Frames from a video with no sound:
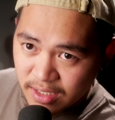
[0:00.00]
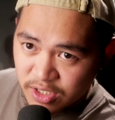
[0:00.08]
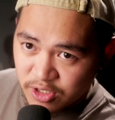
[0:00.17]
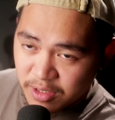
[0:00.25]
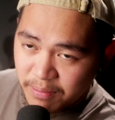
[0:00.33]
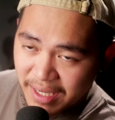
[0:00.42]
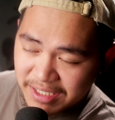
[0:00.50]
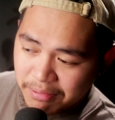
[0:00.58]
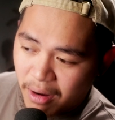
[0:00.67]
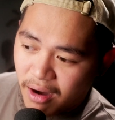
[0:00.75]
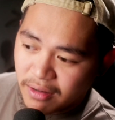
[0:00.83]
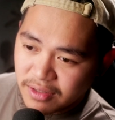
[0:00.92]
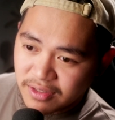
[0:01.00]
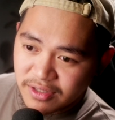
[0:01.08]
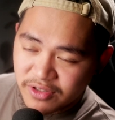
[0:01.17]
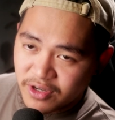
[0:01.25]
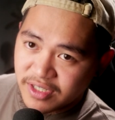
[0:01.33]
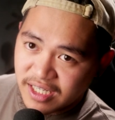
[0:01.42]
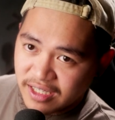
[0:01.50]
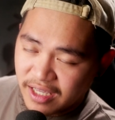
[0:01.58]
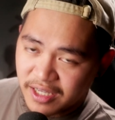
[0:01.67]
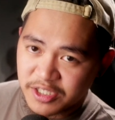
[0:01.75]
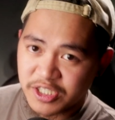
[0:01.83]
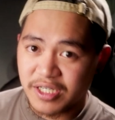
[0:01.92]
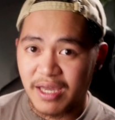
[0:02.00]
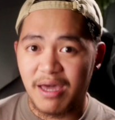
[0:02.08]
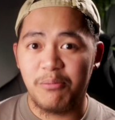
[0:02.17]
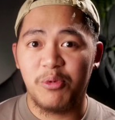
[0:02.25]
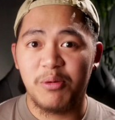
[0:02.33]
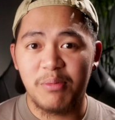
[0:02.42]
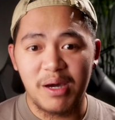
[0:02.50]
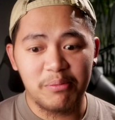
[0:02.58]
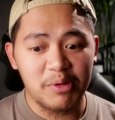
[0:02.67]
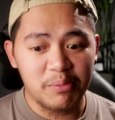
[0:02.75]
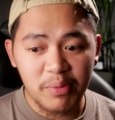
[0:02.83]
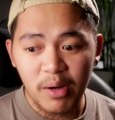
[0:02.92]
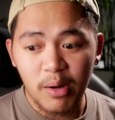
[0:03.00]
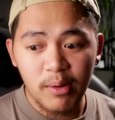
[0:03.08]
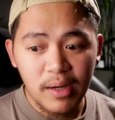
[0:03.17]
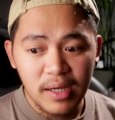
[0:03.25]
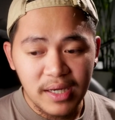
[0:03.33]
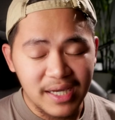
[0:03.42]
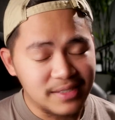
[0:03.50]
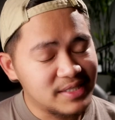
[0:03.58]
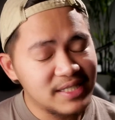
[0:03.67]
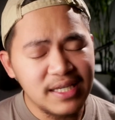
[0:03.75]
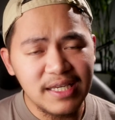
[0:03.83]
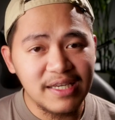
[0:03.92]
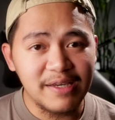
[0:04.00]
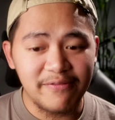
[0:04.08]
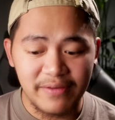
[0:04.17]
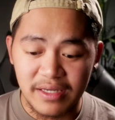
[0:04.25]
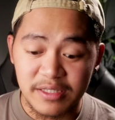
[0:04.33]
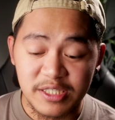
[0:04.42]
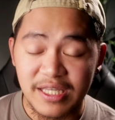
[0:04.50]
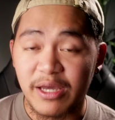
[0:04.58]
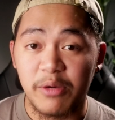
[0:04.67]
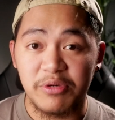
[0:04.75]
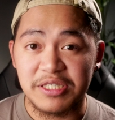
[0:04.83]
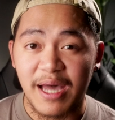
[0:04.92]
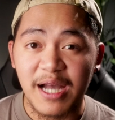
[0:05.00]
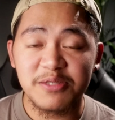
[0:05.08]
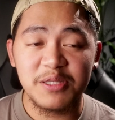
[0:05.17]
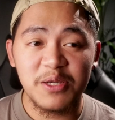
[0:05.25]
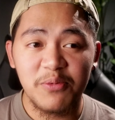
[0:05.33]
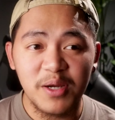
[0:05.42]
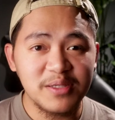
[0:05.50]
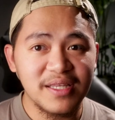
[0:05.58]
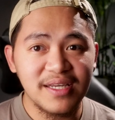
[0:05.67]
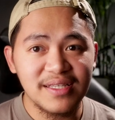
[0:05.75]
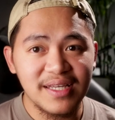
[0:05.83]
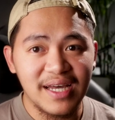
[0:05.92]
to the base model 13-inch M1 MacBook Pro and see if it was actually worth it.